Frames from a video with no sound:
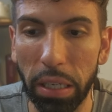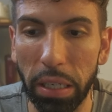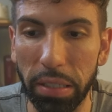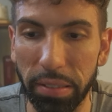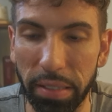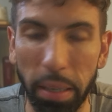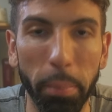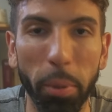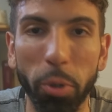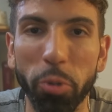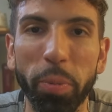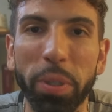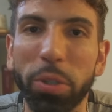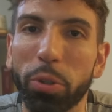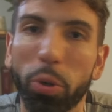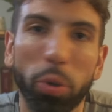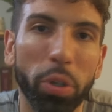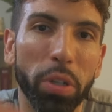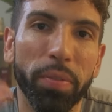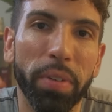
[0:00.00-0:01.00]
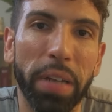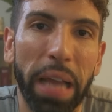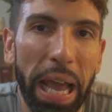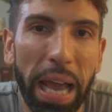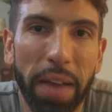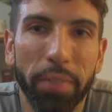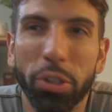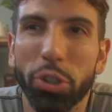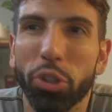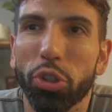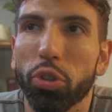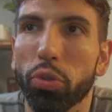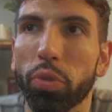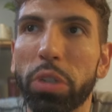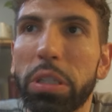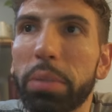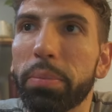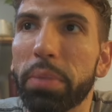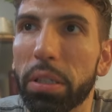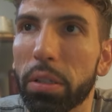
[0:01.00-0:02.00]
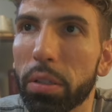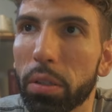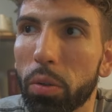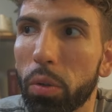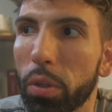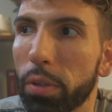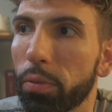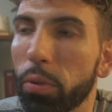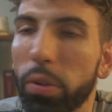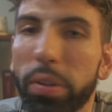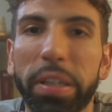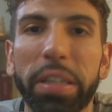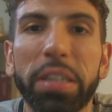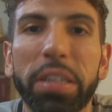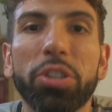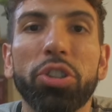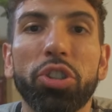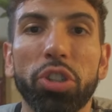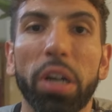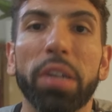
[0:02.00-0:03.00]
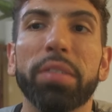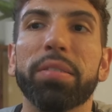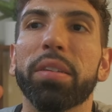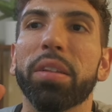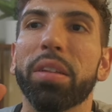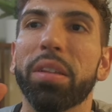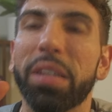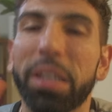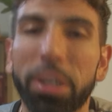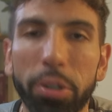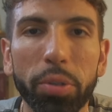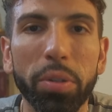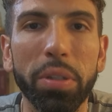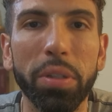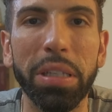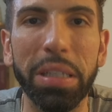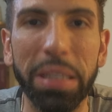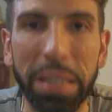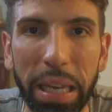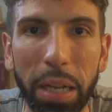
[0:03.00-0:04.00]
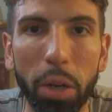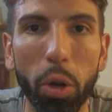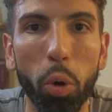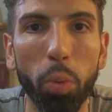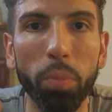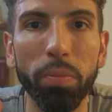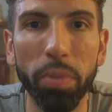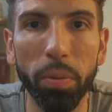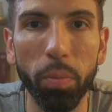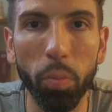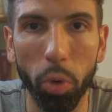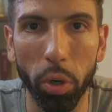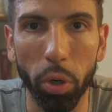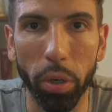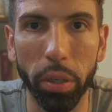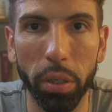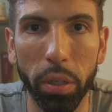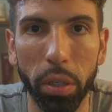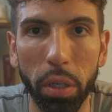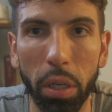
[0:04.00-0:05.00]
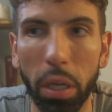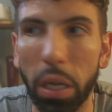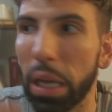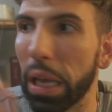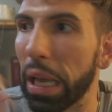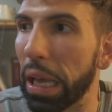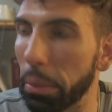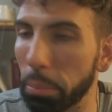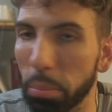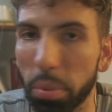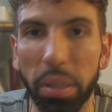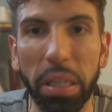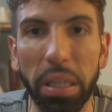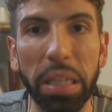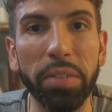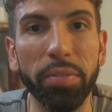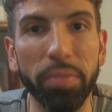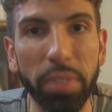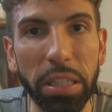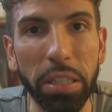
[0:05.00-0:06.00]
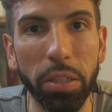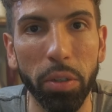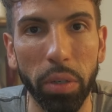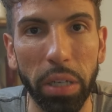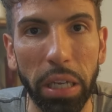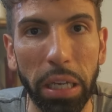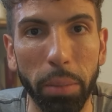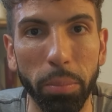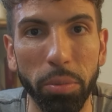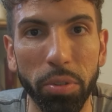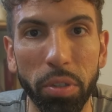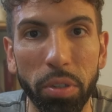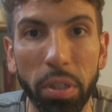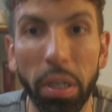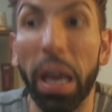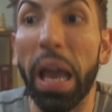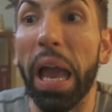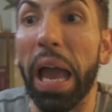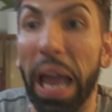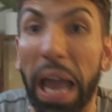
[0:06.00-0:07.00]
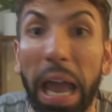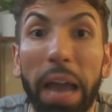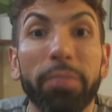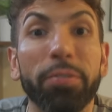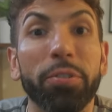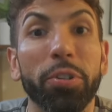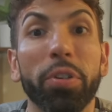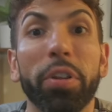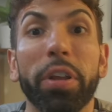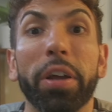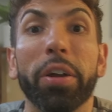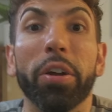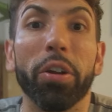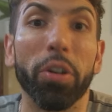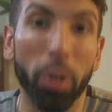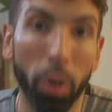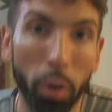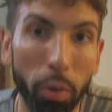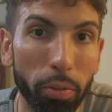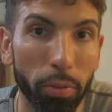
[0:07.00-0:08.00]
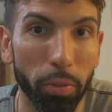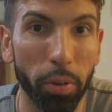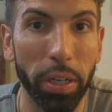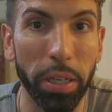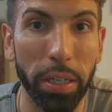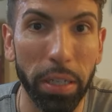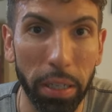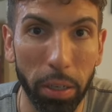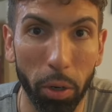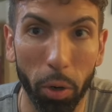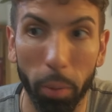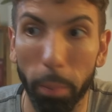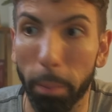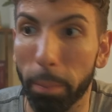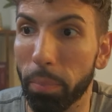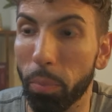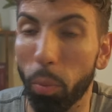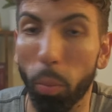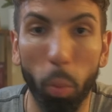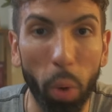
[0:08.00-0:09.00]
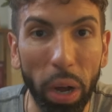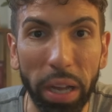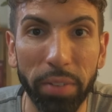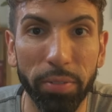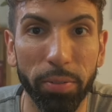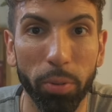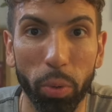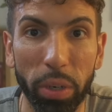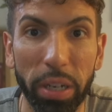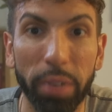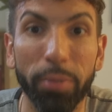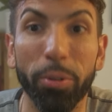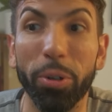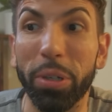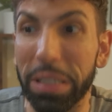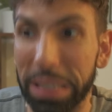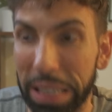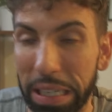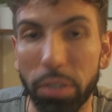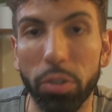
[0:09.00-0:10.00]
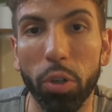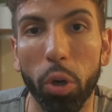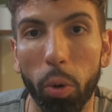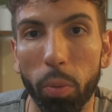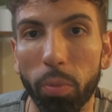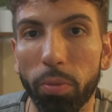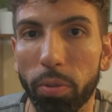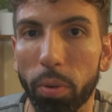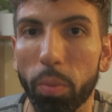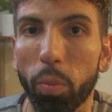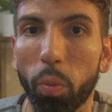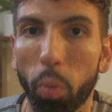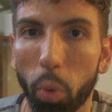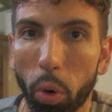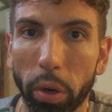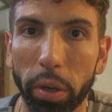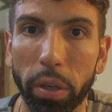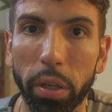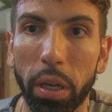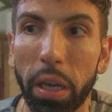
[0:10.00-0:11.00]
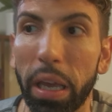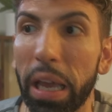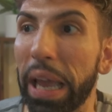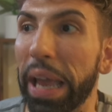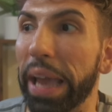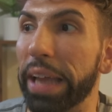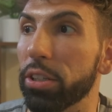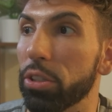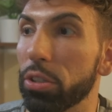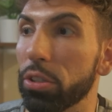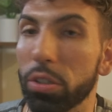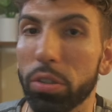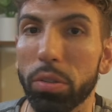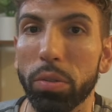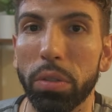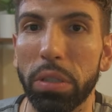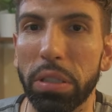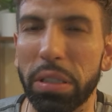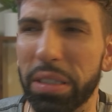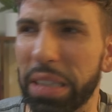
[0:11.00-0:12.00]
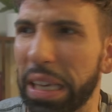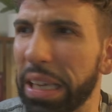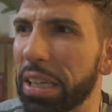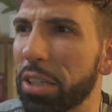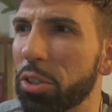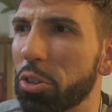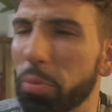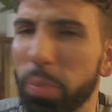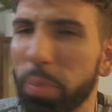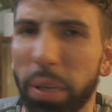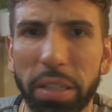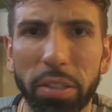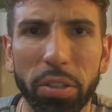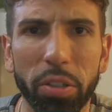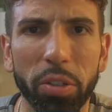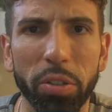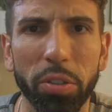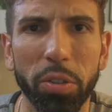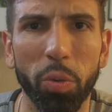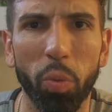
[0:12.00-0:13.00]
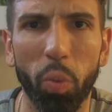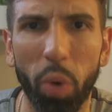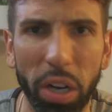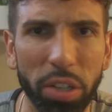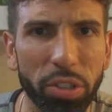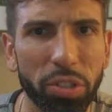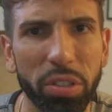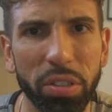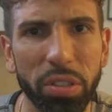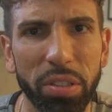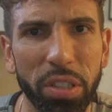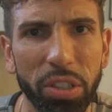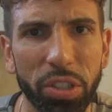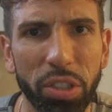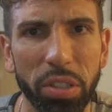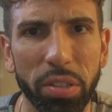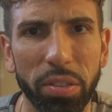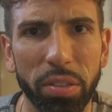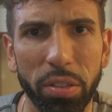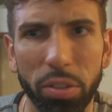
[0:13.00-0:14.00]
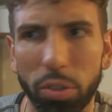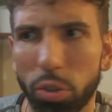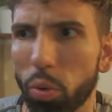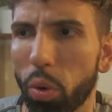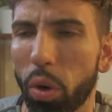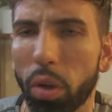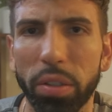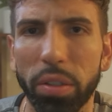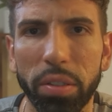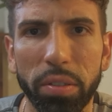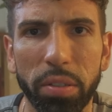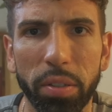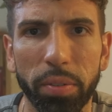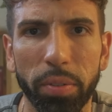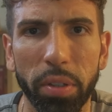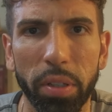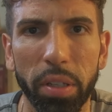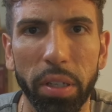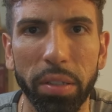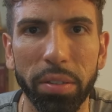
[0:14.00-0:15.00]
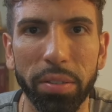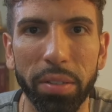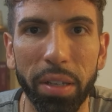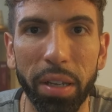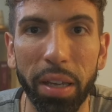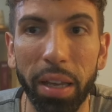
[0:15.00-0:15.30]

is that most men don't even have a dream that they're going for. They just literally get home from work and play video games after their girlfriend or wife or whatever gets home from work and they expect her to wash the dishes and do all these different things.